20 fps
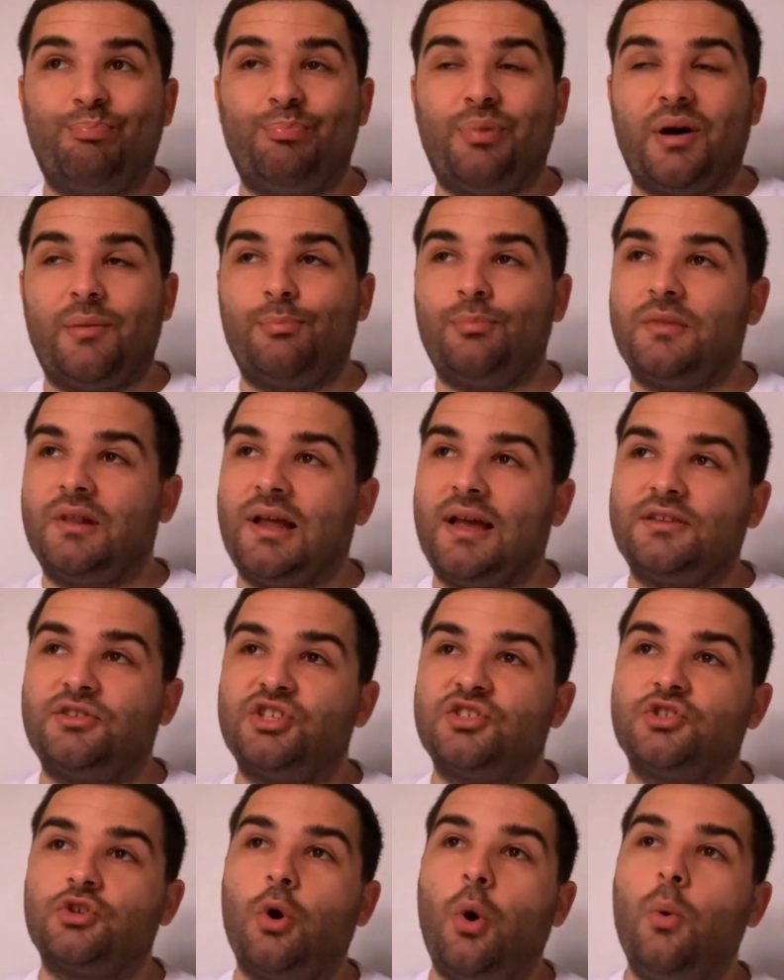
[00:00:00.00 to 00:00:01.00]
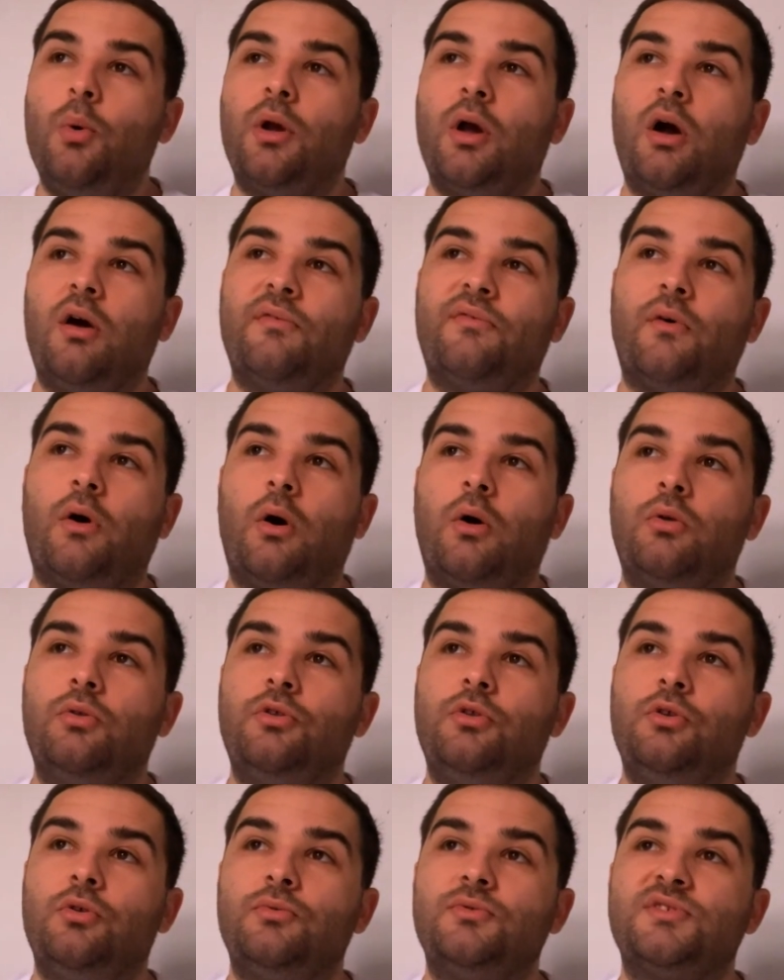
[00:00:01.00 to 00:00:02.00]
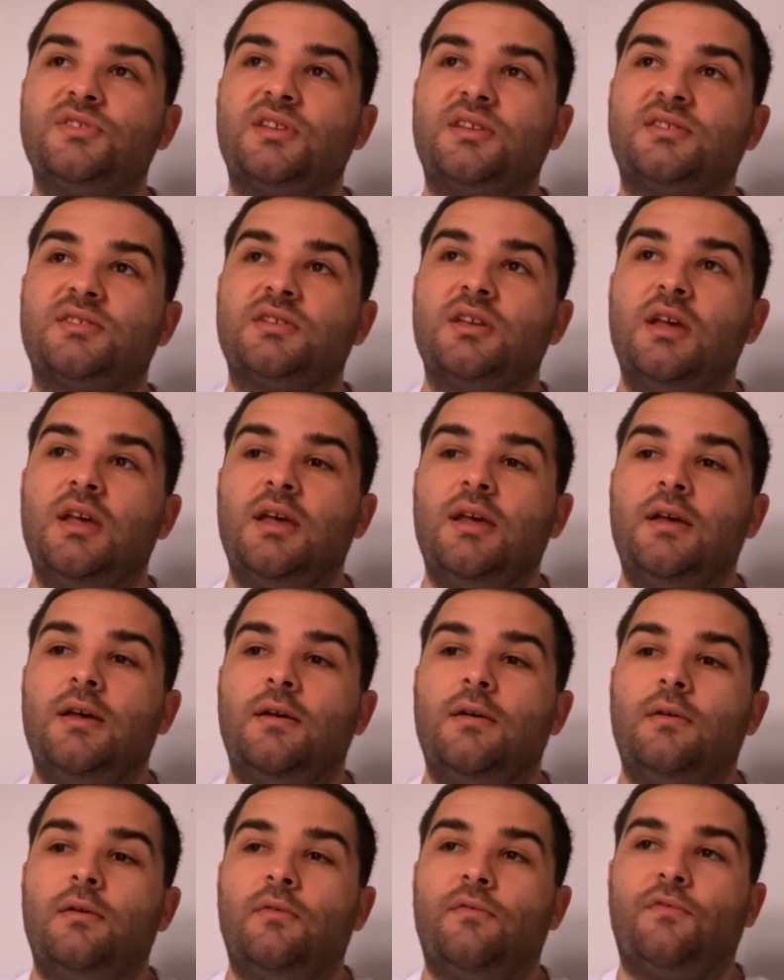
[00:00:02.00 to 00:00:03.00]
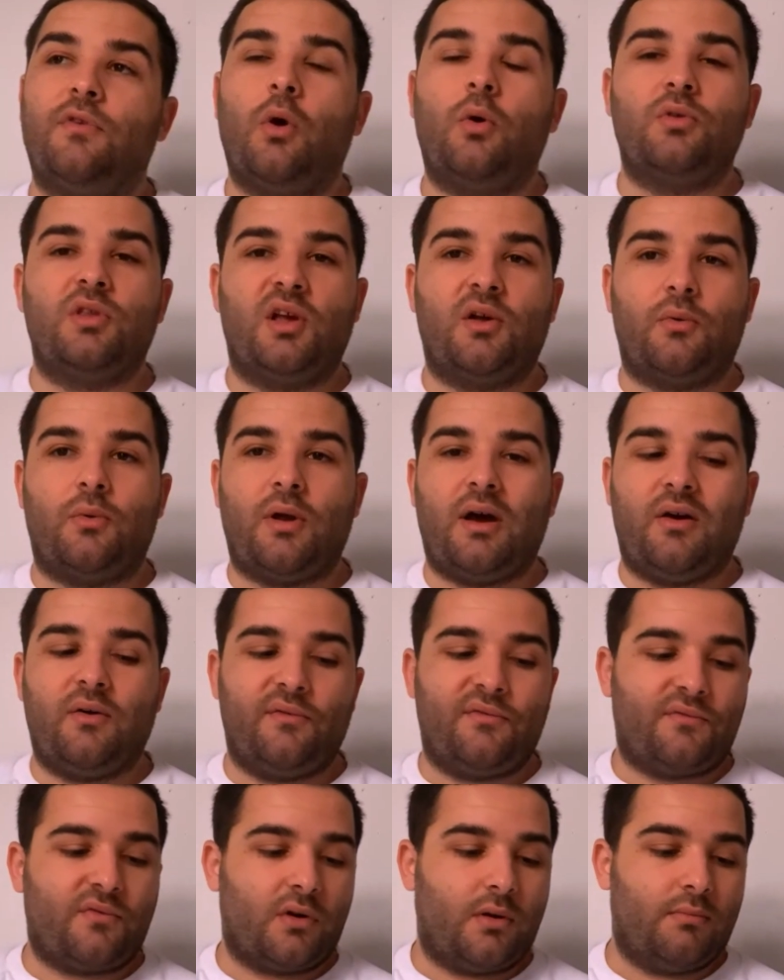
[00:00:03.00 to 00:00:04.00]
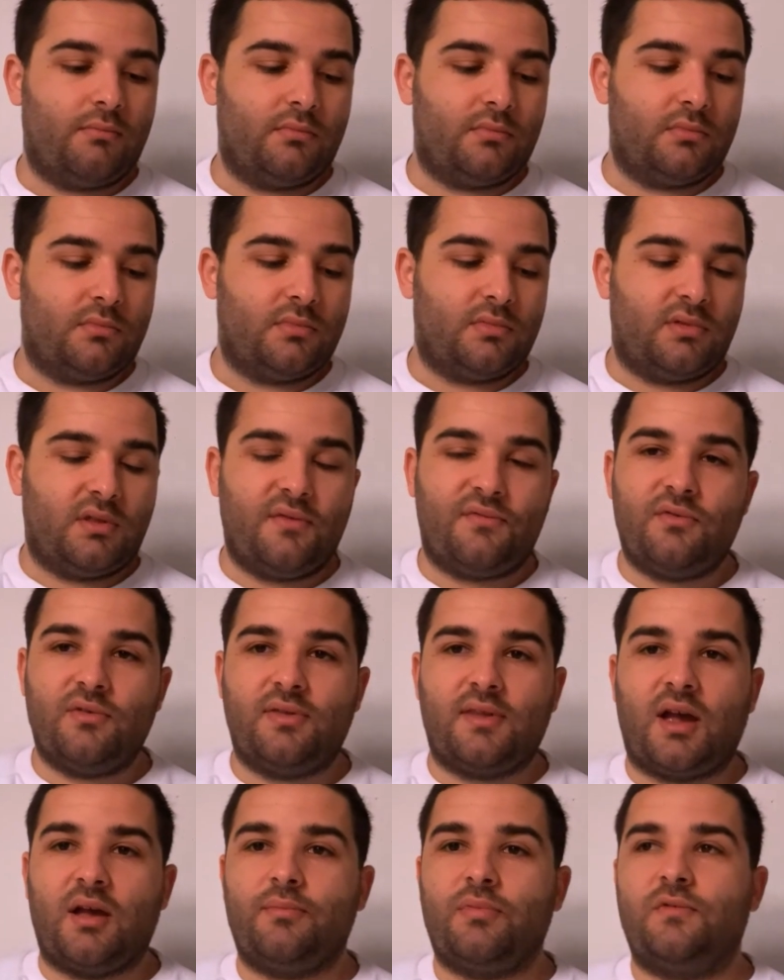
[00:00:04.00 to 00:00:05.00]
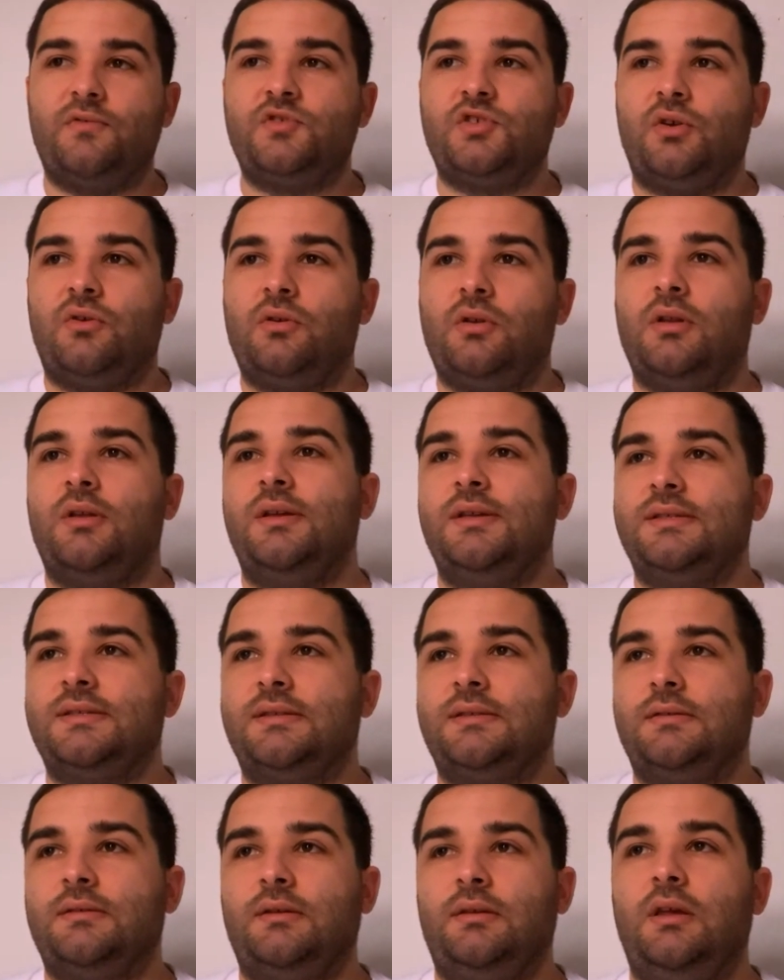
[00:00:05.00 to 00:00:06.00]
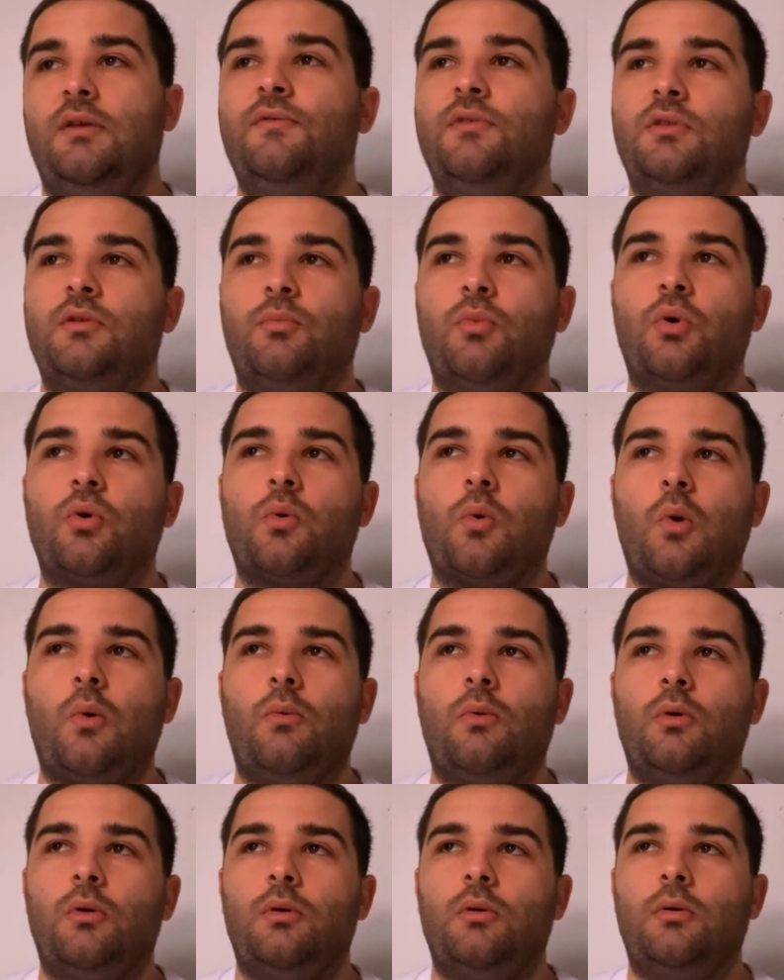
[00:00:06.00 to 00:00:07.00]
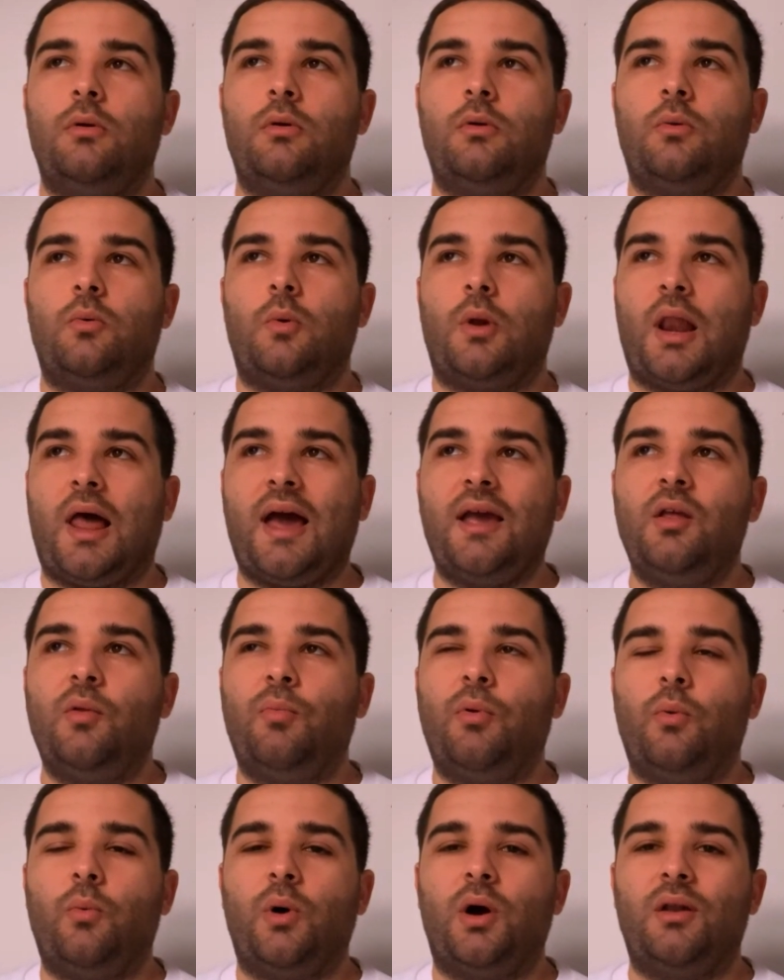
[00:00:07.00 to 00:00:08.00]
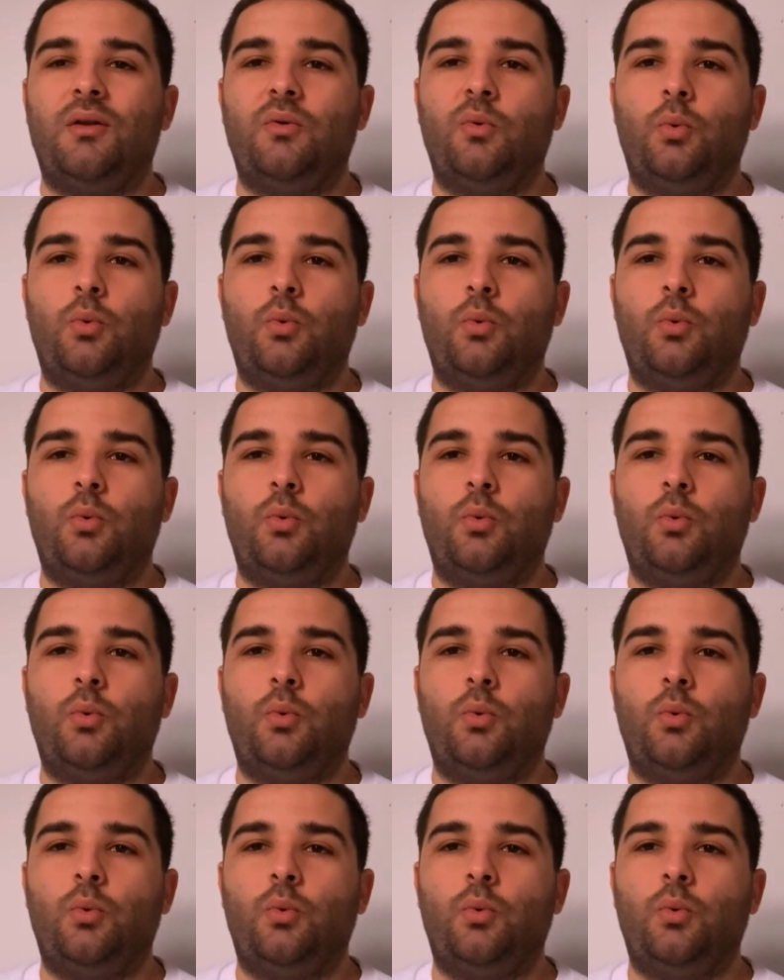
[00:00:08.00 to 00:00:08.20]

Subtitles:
But like, just going off all the news that's floating around from different type of journalists, even the more reliable one,